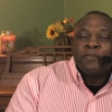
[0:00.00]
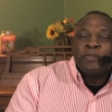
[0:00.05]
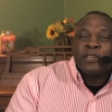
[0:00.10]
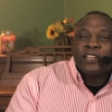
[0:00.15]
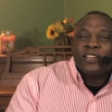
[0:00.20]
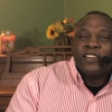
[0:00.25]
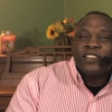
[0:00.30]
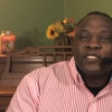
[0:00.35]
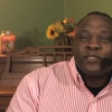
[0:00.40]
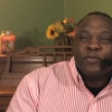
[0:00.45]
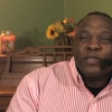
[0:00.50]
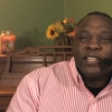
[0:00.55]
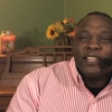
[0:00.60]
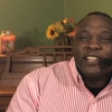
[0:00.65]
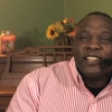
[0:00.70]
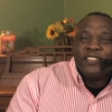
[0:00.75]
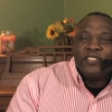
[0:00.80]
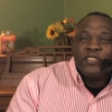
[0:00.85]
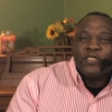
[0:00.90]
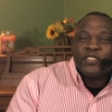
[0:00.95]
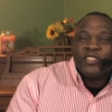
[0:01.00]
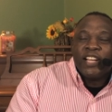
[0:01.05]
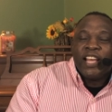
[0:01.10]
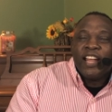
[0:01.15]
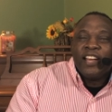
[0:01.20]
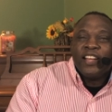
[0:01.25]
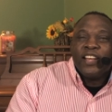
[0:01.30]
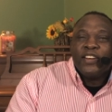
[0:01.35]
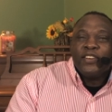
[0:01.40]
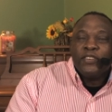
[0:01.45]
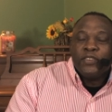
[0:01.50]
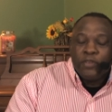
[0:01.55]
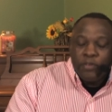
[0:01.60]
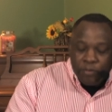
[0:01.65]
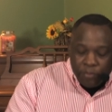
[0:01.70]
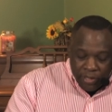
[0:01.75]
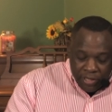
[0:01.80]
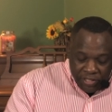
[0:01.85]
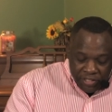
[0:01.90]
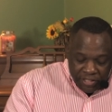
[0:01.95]
because we understand and know
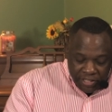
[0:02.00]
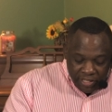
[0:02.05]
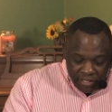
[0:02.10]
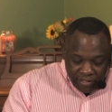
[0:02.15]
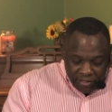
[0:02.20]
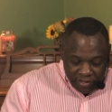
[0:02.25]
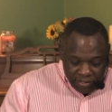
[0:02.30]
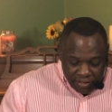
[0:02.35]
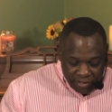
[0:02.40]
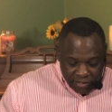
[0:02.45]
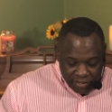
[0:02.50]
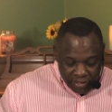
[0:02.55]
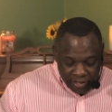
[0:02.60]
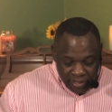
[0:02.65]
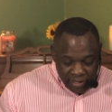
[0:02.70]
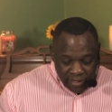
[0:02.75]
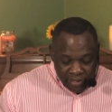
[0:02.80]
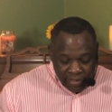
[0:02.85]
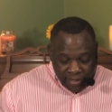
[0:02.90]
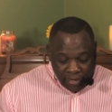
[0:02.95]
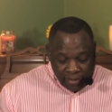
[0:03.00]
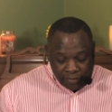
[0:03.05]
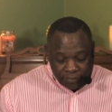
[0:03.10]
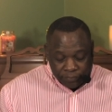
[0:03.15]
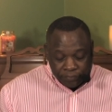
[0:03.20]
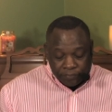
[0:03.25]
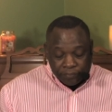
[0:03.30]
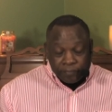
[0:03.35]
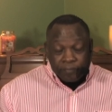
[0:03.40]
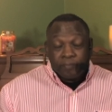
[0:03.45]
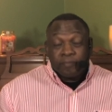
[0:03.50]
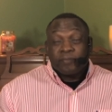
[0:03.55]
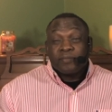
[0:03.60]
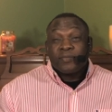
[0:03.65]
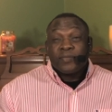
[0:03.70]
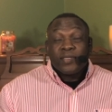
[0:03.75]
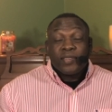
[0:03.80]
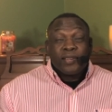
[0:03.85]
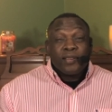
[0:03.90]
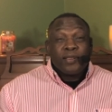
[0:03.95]
where Jesus is. Now,
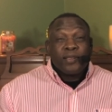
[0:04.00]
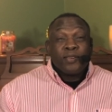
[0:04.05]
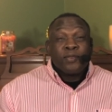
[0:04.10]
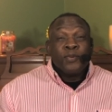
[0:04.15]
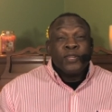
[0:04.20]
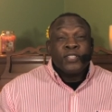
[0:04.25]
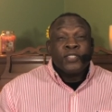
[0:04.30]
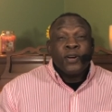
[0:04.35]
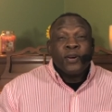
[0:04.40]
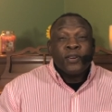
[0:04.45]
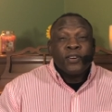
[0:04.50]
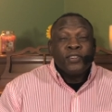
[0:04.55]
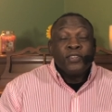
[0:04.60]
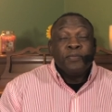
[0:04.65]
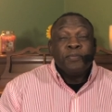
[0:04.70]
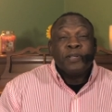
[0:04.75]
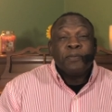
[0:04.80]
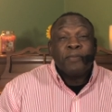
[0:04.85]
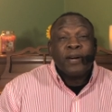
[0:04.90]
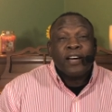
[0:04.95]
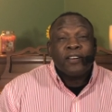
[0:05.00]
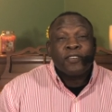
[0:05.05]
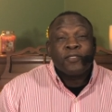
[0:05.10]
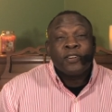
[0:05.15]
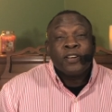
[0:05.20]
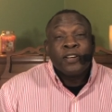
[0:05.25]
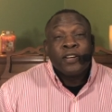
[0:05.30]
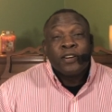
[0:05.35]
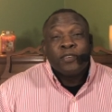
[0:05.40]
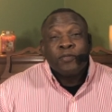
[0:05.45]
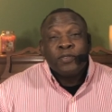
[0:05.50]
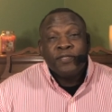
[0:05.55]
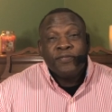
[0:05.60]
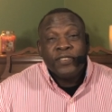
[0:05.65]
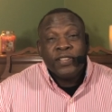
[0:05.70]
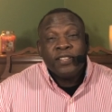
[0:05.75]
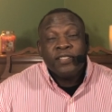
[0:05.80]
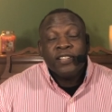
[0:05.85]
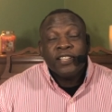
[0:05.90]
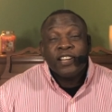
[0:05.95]
we talked a little bit about
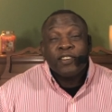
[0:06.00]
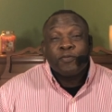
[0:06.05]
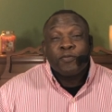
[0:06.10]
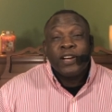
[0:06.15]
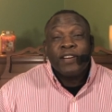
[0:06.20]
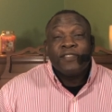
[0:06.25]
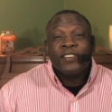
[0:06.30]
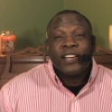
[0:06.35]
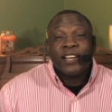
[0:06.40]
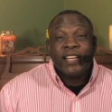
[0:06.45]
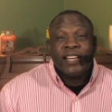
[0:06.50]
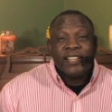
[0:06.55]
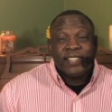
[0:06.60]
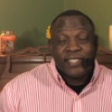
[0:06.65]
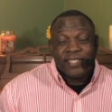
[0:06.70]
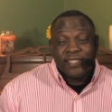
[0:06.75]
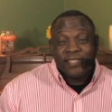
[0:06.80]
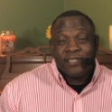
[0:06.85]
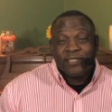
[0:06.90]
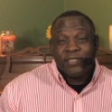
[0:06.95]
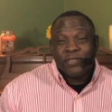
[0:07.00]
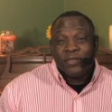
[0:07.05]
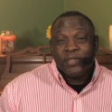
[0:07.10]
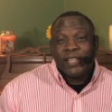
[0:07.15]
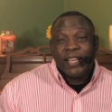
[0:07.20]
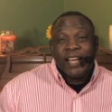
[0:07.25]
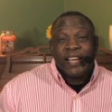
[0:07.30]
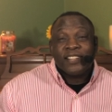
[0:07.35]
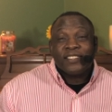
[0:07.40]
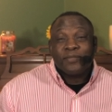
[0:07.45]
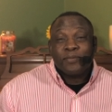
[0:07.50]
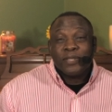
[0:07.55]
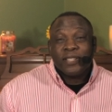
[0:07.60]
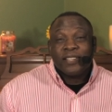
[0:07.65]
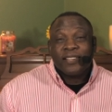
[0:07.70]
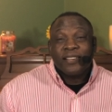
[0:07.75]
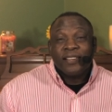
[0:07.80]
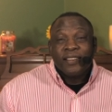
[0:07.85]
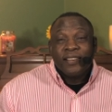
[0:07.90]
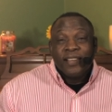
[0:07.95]
revealing and revelation on last
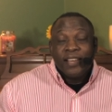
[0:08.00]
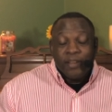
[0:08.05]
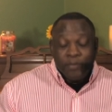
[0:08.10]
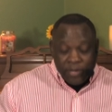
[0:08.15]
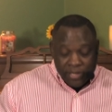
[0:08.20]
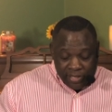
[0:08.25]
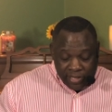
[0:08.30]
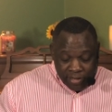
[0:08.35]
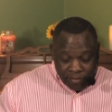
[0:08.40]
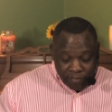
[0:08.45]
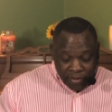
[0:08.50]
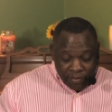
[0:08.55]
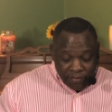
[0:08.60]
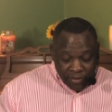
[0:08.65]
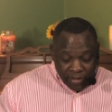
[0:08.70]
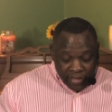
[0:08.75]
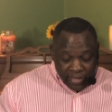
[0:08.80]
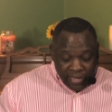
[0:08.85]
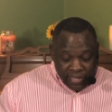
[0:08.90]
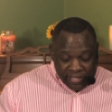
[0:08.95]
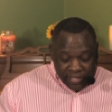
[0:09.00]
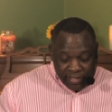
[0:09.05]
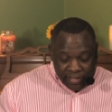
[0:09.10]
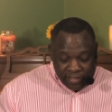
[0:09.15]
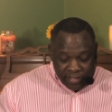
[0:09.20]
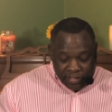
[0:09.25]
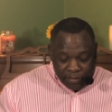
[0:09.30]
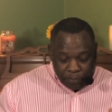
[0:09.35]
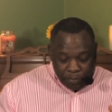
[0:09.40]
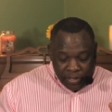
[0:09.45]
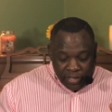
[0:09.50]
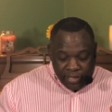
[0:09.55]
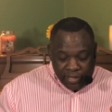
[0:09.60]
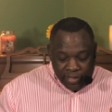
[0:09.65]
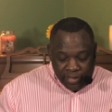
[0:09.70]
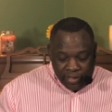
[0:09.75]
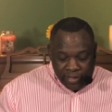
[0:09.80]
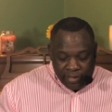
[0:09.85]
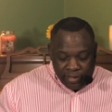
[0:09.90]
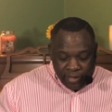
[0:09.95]
week, and we said revelation is
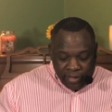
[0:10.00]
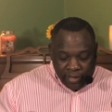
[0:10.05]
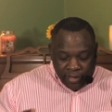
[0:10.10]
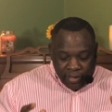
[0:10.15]
being a